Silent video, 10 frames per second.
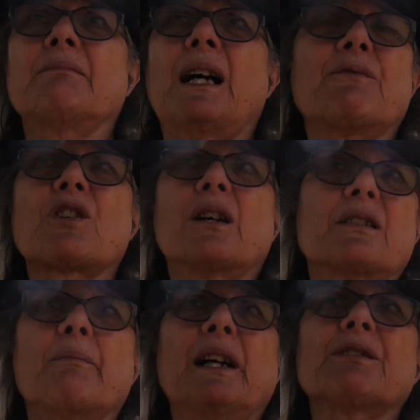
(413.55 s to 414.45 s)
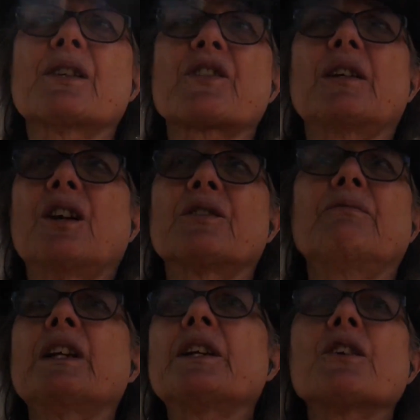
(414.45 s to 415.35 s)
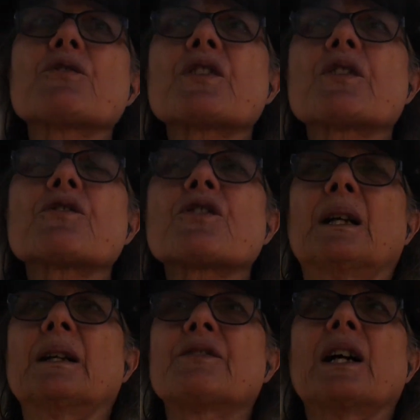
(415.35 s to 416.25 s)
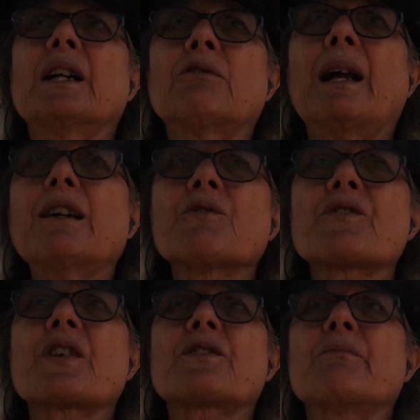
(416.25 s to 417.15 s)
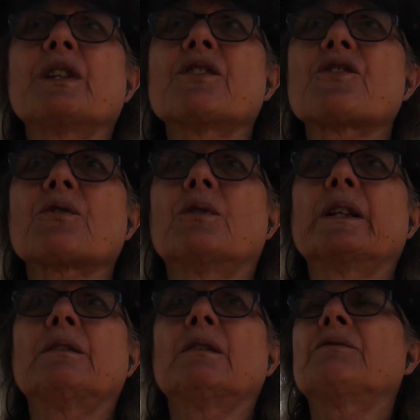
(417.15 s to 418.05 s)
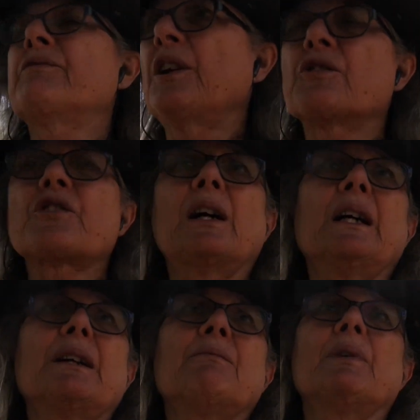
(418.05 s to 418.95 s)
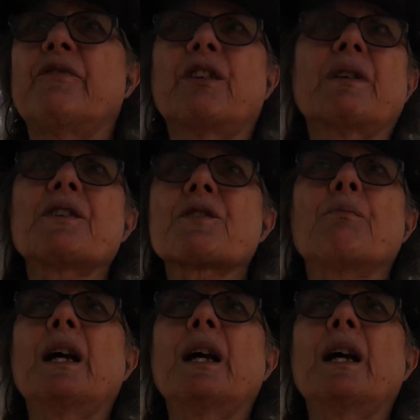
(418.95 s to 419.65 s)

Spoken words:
I've talked about this in other videos. There's an entire ecosystem in the soil of fungi, various